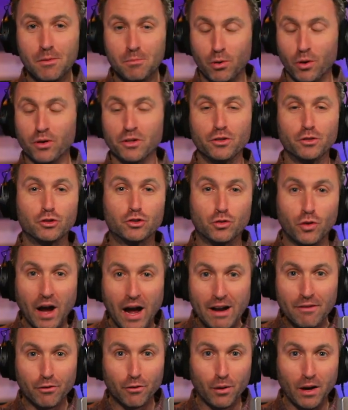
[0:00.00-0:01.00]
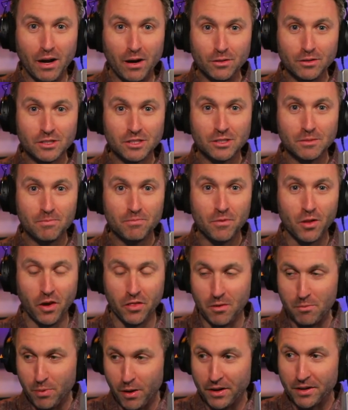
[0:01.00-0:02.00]
pull your driver out
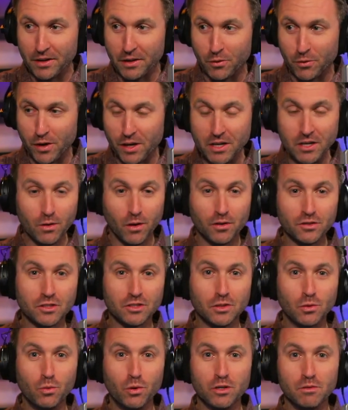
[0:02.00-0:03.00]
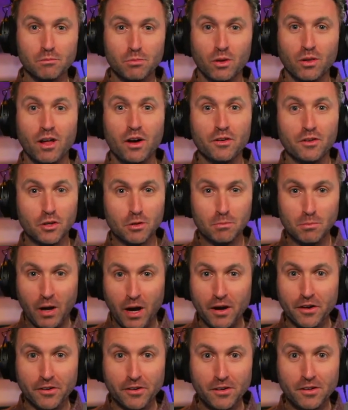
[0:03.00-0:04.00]
on the putting green, you also wouldn't pull out your
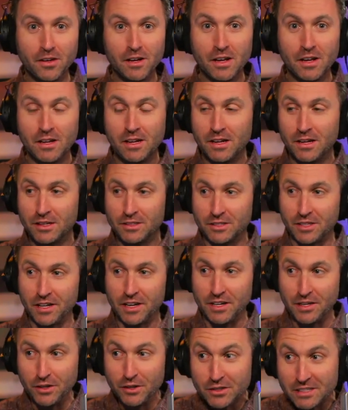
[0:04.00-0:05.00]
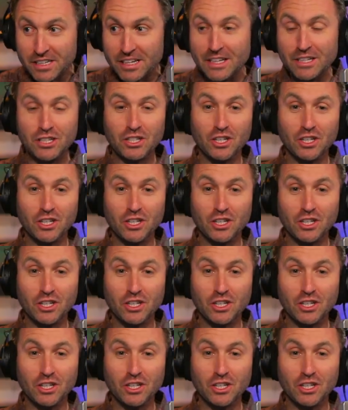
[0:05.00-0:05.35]
putter to hit your tee